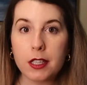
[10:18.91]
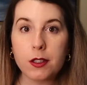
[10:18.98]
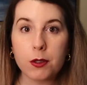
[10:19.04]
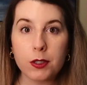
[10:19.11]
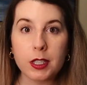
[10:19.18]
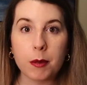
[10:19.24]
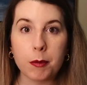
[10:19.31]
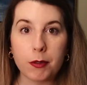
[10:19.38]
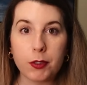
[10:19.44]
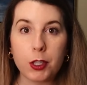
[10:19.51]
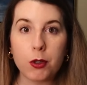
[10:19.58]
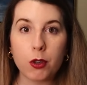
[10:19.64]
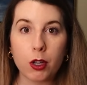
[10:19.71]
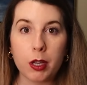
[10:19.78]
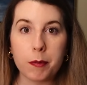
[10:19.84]
so some of
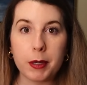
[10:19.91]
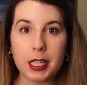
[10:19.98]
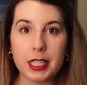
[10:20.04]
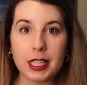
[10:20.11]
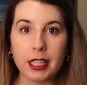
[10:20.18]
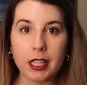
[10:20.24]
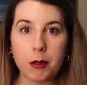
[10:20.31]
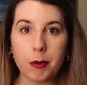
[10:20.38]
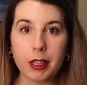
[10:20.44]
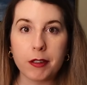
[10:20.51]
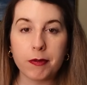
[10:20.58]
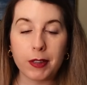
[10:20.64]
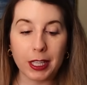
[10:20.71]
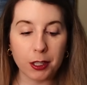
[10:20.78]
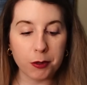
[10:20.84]
you could be dealing with a
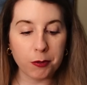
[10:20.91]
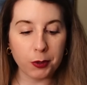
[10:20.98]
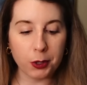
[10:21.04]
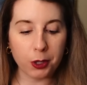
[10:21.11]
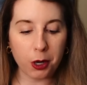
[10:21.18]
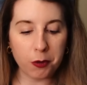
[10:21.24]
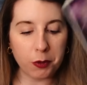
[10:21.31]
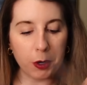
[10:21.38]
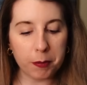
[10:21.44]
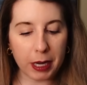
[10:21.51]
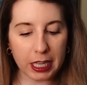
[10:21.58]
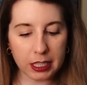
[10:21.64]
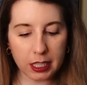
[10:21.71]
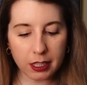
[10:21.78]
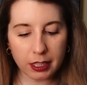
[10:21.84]
fellow Virgo
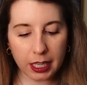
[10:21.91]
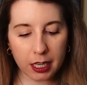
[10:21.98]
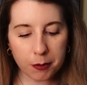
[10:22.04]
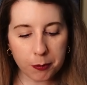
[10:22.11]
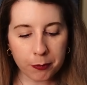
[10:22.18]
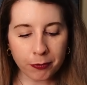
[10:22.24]
romantically.